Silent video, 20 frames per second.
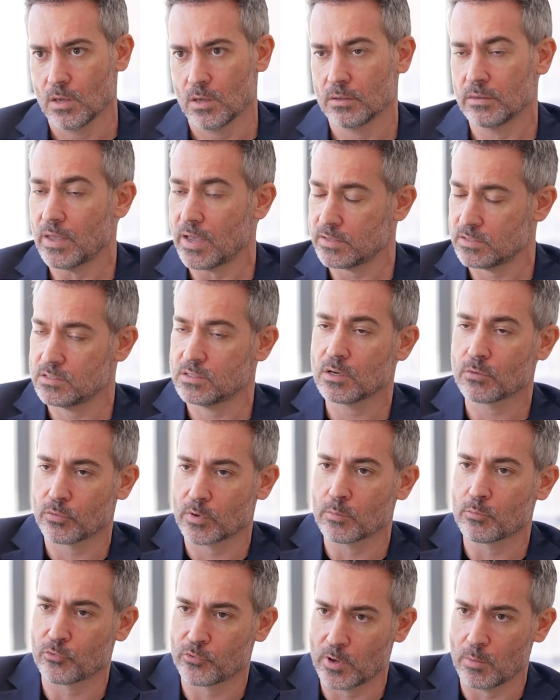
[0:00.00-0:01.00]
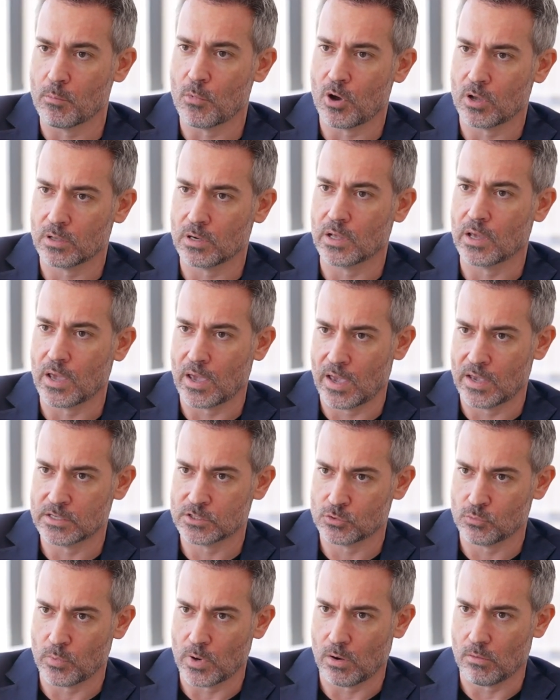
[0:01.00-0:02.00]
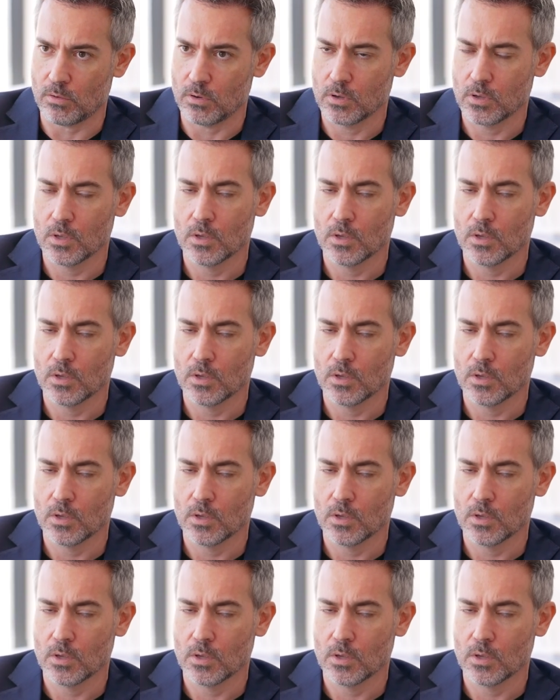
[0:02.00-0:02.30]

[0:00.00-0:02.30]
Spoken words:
That's the rib remodeling as well.